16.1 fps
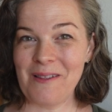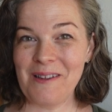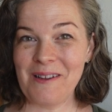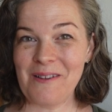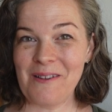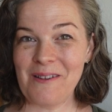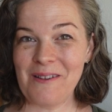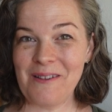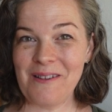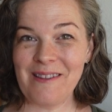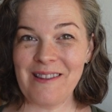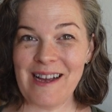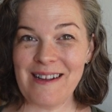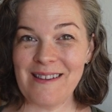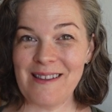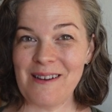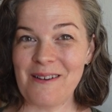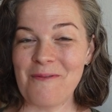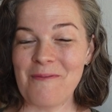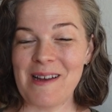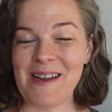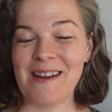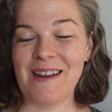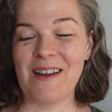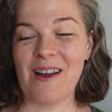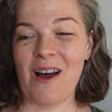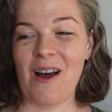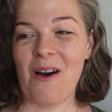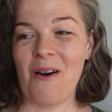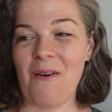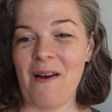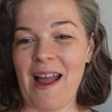little less than a week
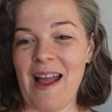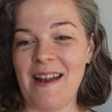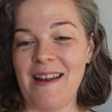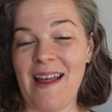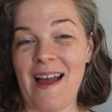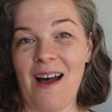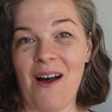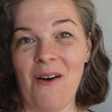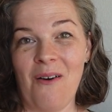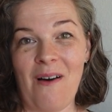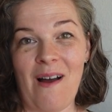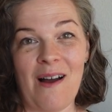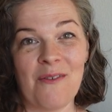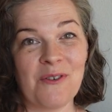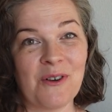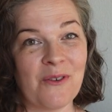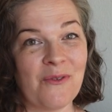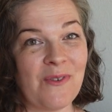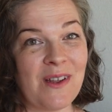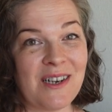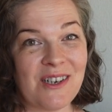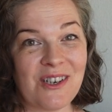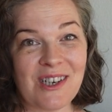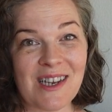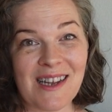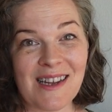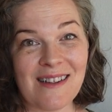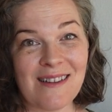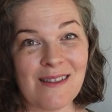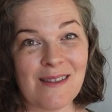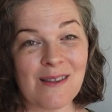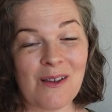ago, and now after finishing
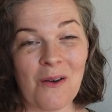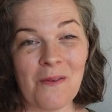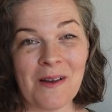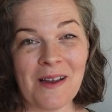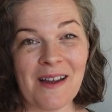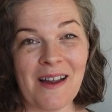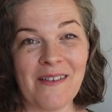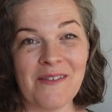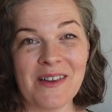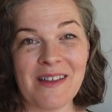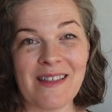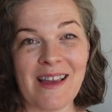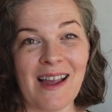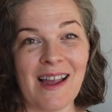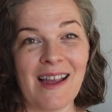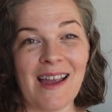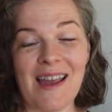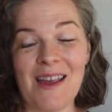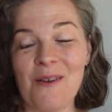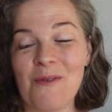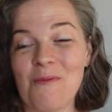and sewing everything, it